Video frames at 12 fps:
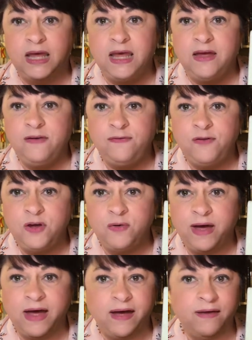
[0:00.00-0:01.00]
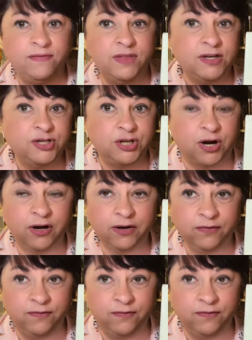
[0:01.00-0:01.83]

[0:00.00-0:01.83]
If you have the dark